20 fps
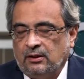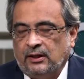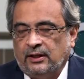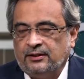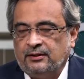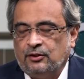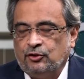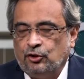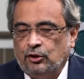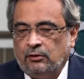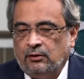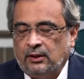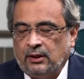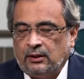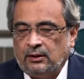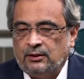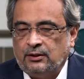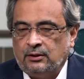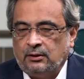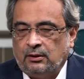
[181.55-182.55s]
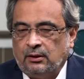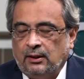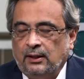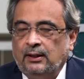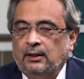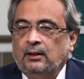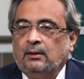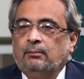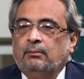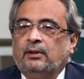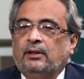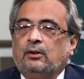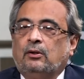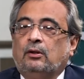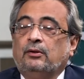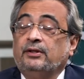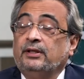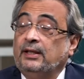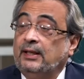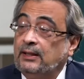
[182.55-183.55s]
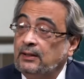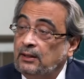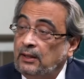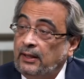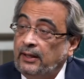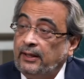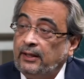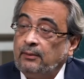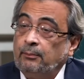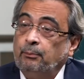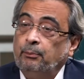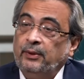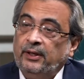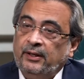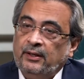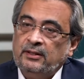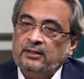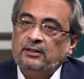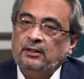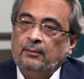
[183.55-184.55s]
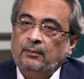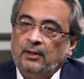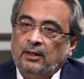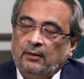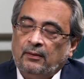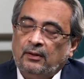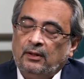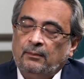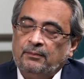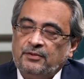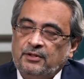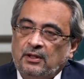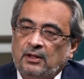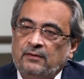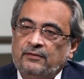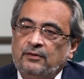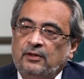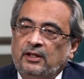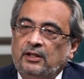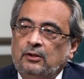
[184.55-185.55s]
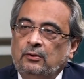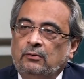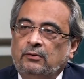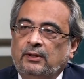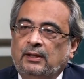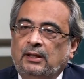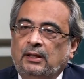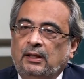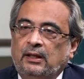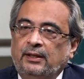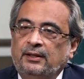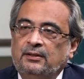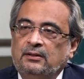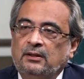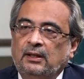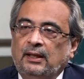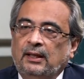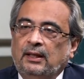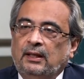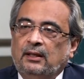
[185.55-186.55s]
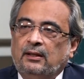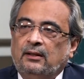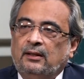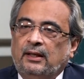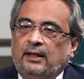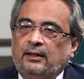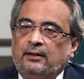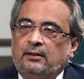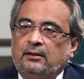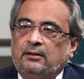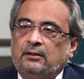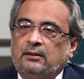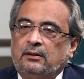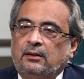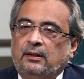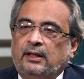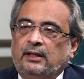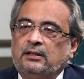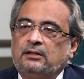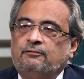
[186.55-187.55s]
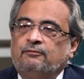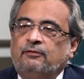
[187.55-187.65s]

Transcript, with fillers: as the children are concerned. But on the other hand, parents themselves need to realize that as